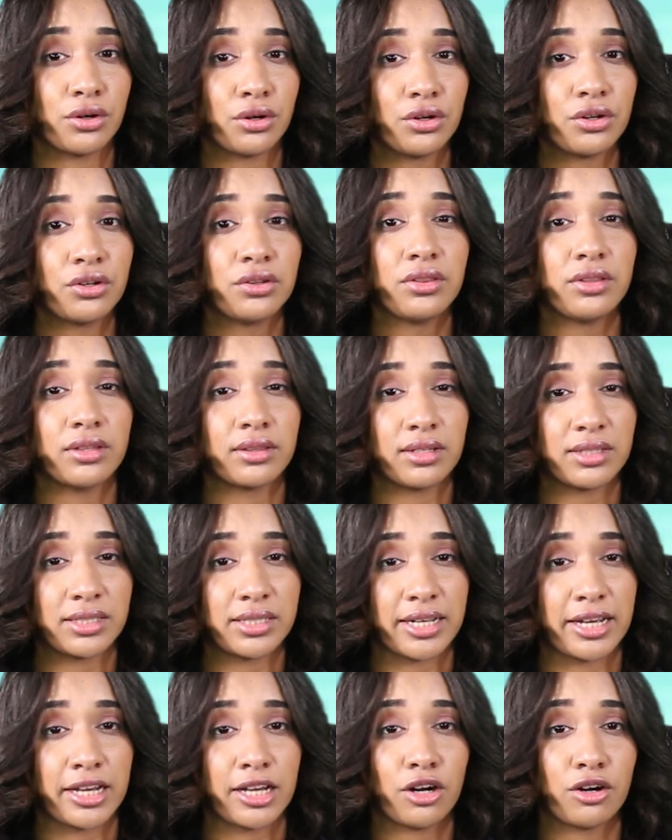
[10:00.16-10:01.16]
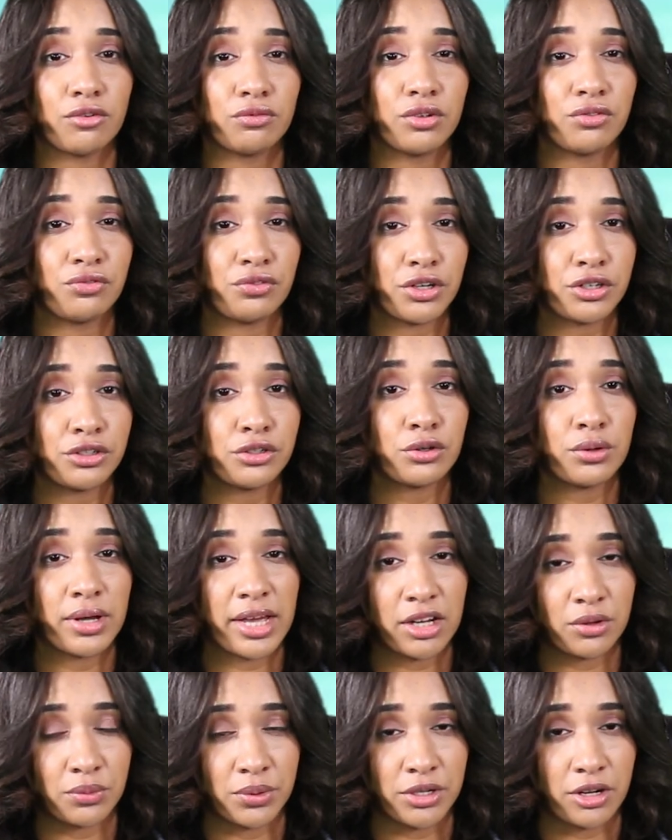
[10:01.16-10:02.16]
on the day of the vernal
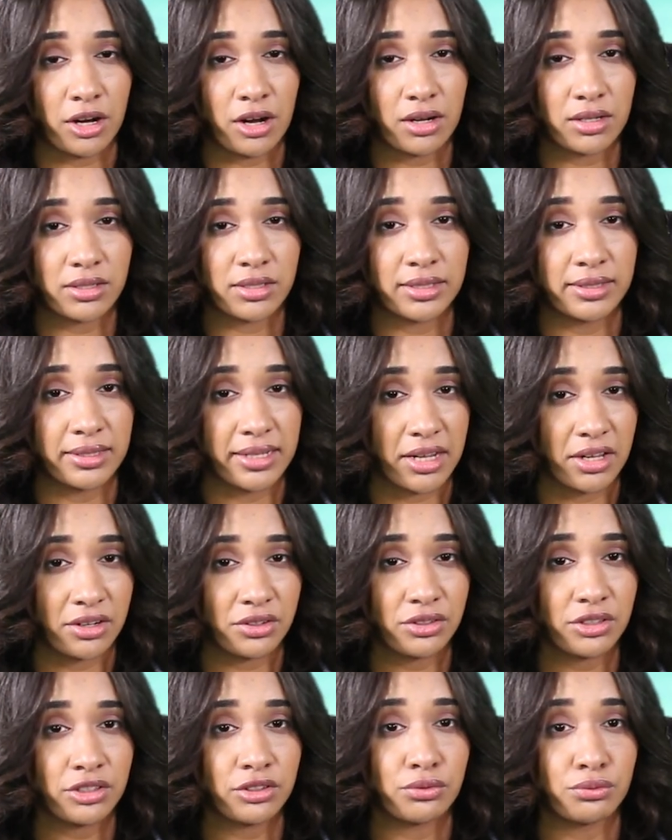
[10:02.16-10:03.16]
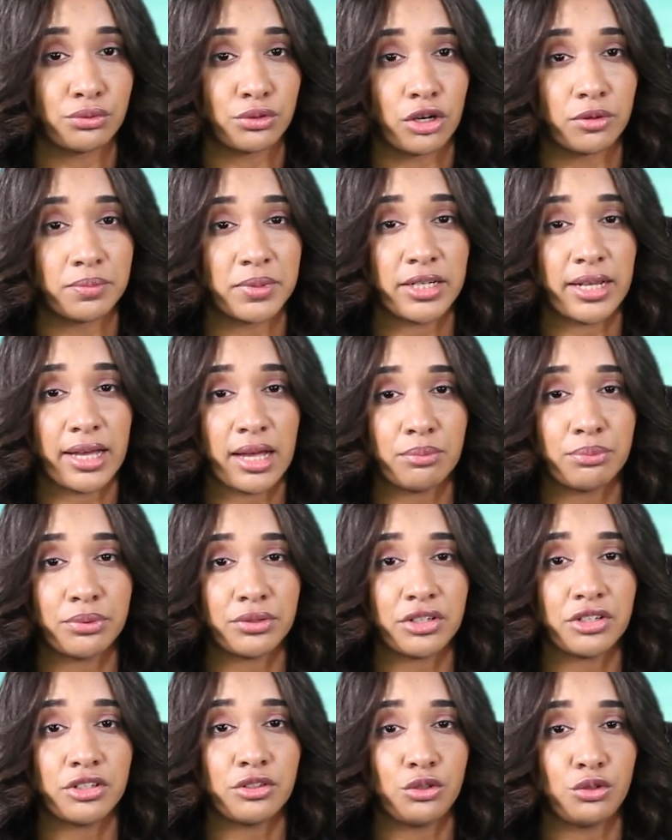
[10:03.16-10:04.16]
equinox. Later, the Roman
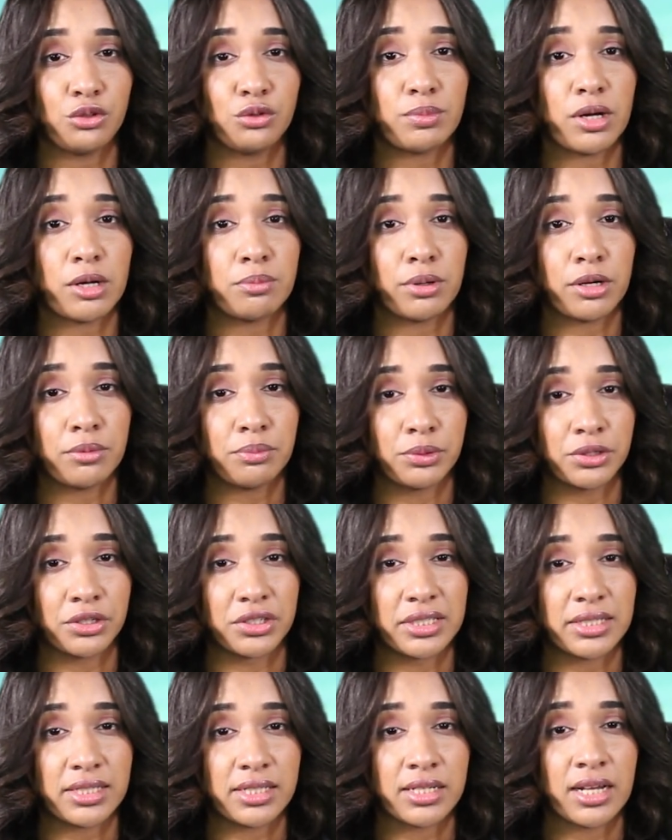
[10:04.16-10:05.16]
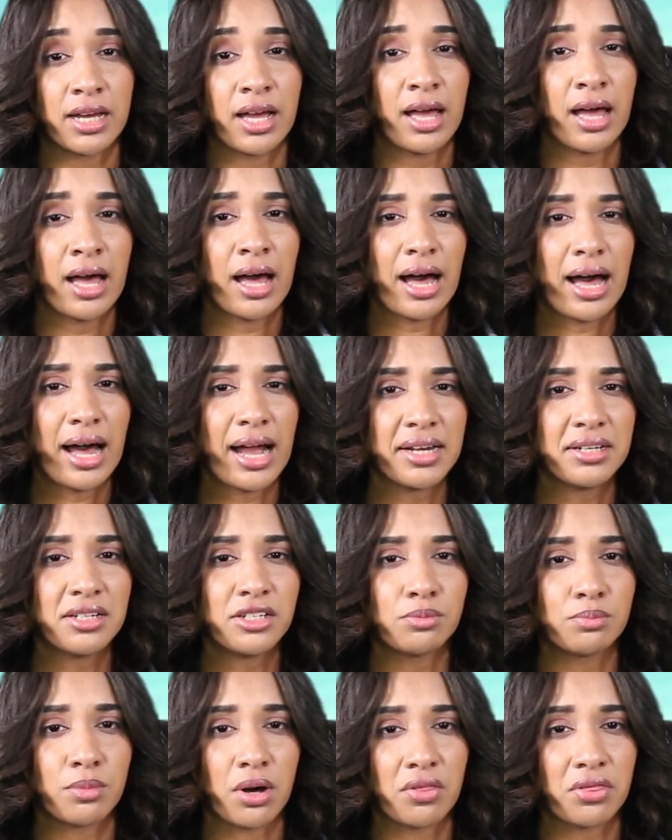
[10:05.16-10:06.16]
Emperor Numa Pompeius
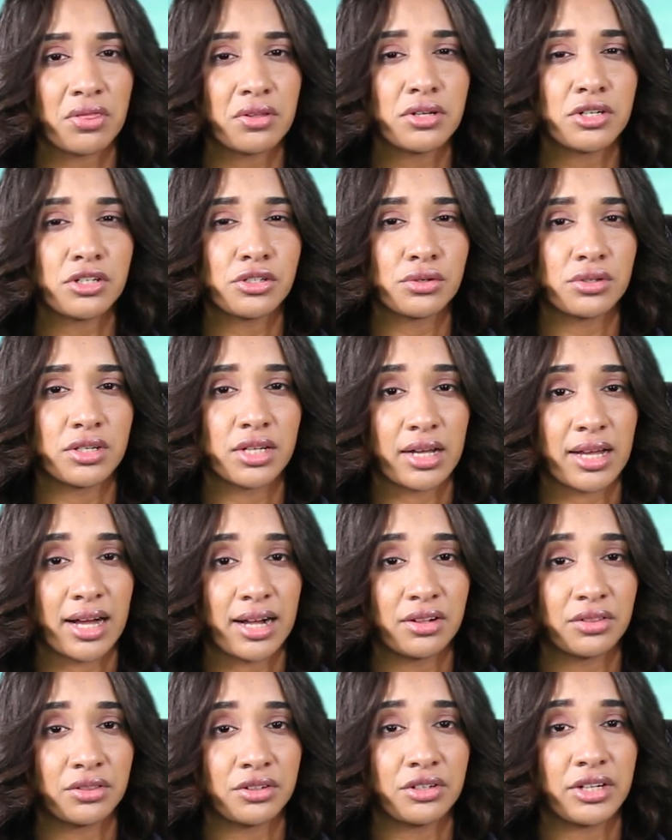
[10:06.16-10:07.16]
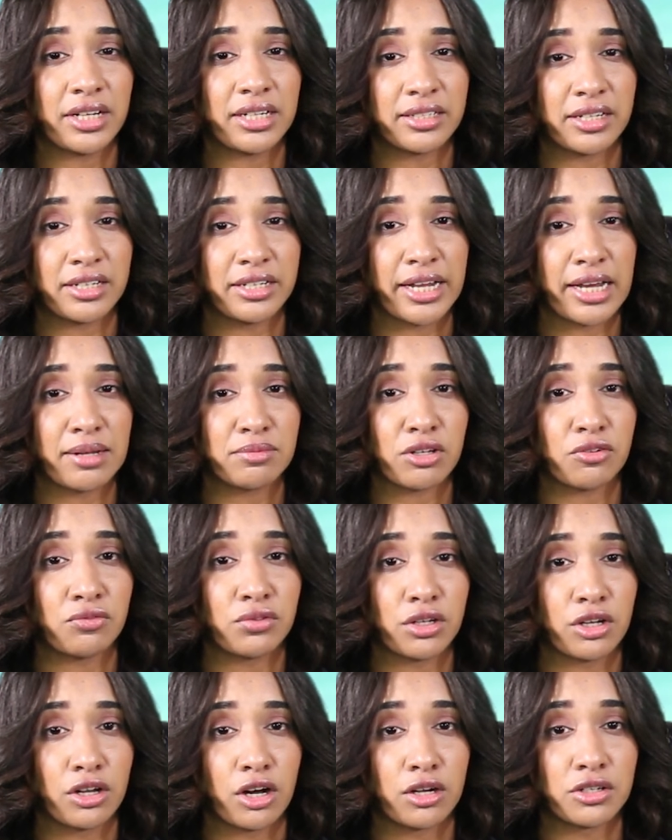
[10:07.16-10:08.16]
added months to the calendar in the names of
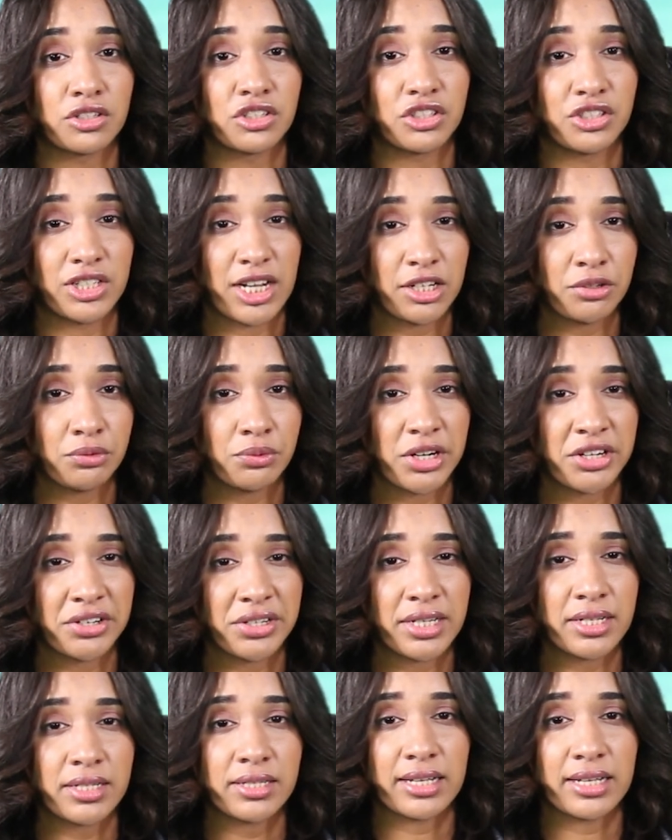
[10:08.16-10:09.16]
the gods Januarius